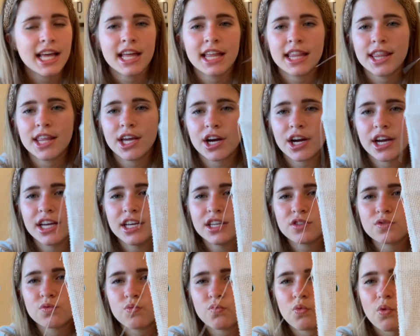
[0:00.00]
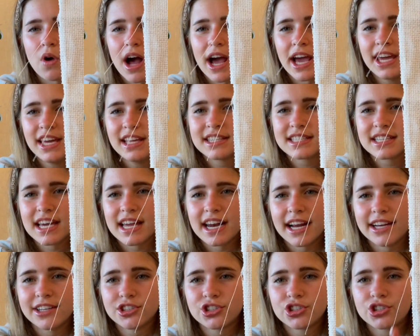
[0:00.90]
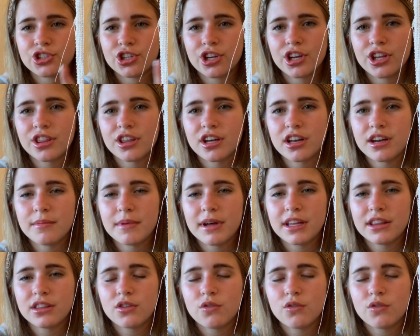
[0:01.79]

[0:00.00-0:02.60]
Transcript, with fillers: there is white, and I should have thought about